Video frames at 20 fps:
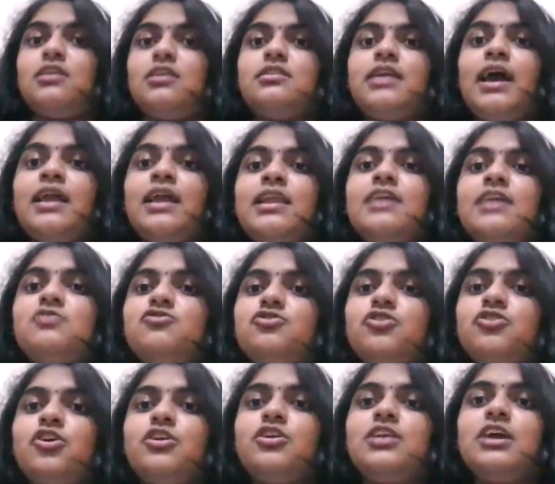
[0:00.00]
then
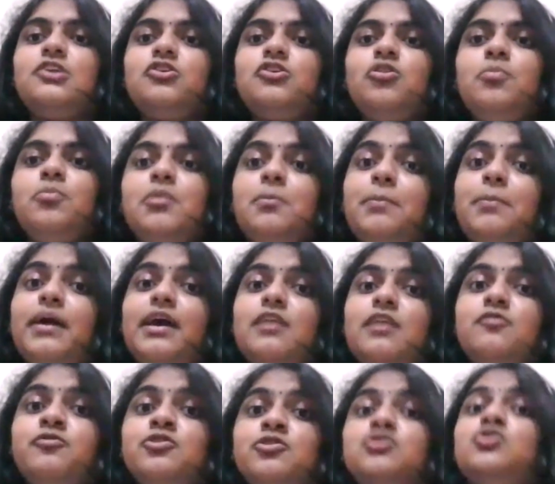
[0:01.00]
ensure that you
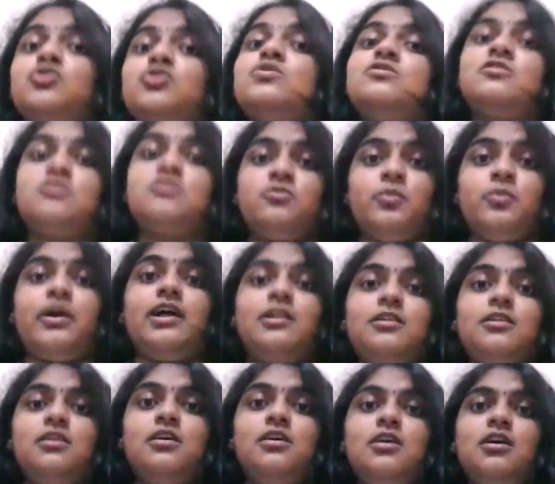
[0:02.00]
prepare for those as
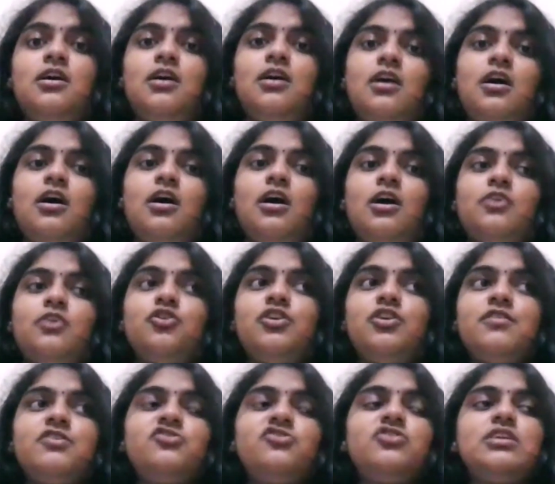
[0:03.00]
well.
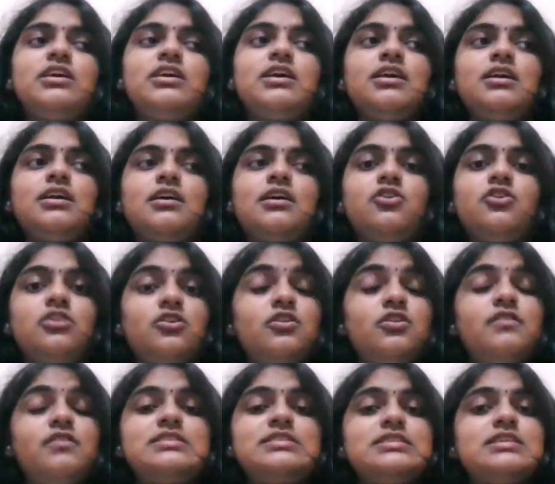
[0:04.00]

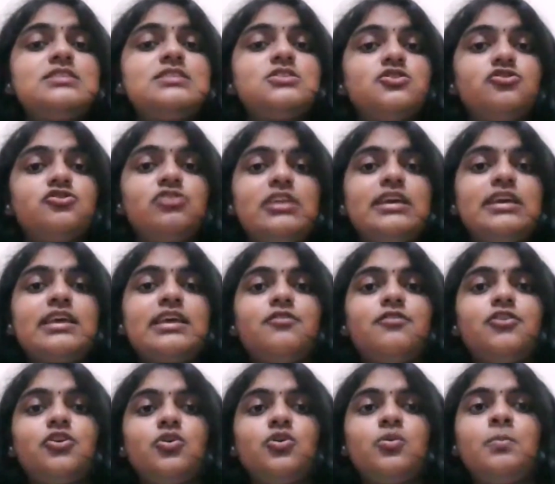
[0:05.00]
Universities usually give
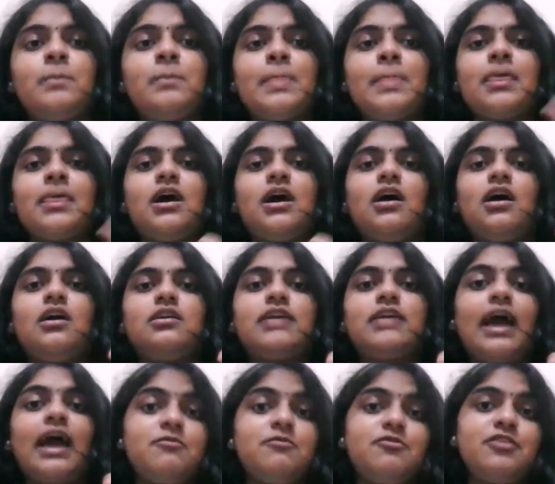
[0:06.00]
you a
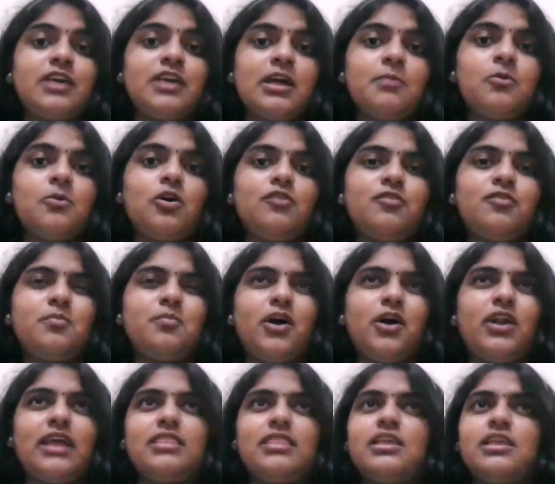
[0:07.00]
time frame of
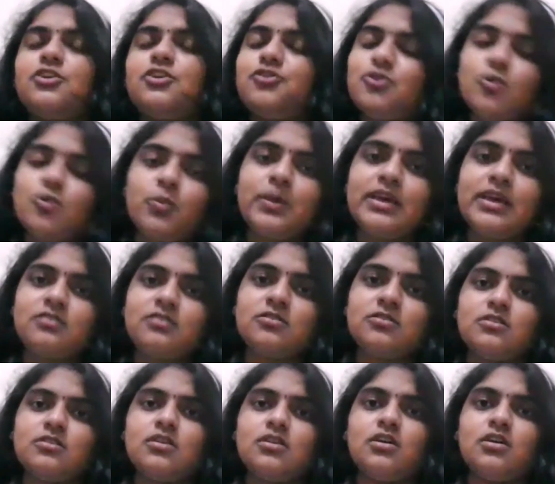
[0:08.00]
about, I think, 2
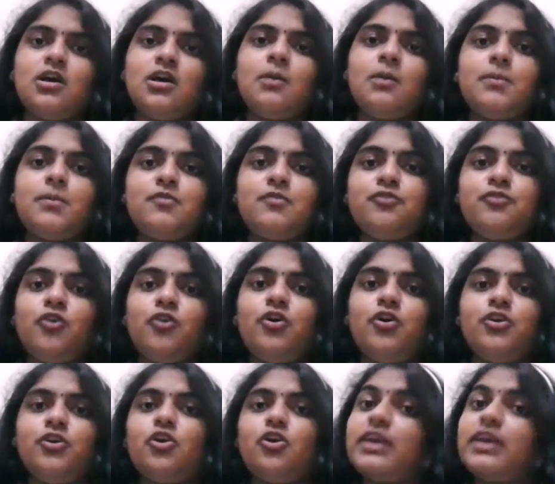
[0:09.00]
weeks
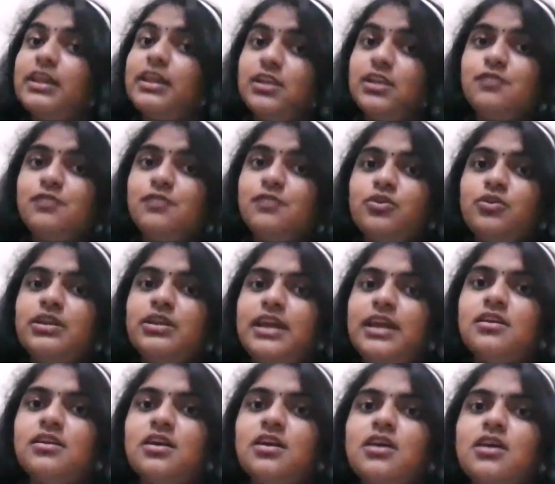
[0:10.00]
before your interview
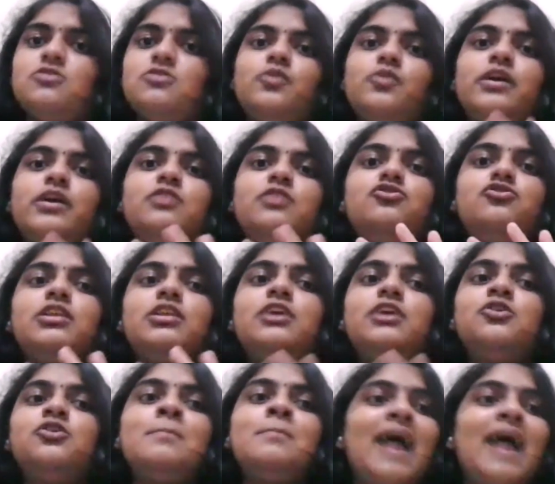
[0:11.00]
date. So ensure
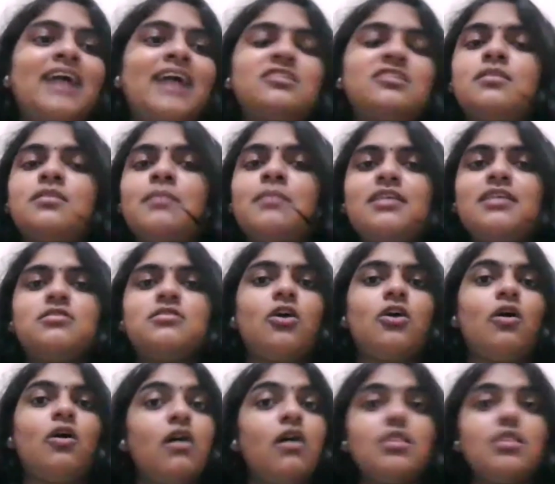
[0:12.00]
that you maximize
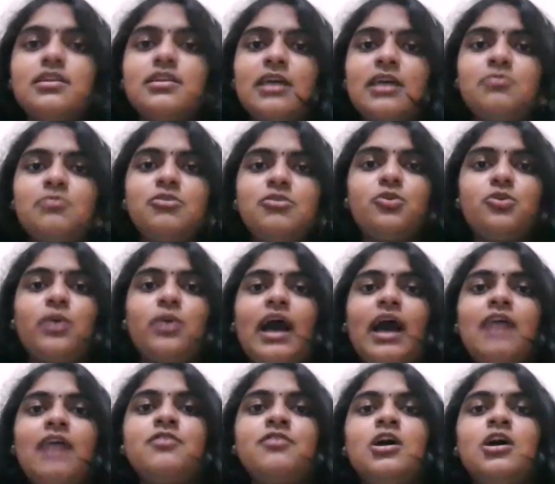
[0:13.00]
all the time that you
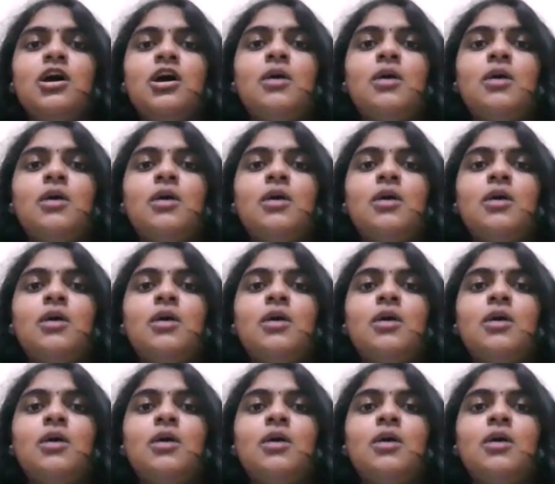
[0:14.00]
have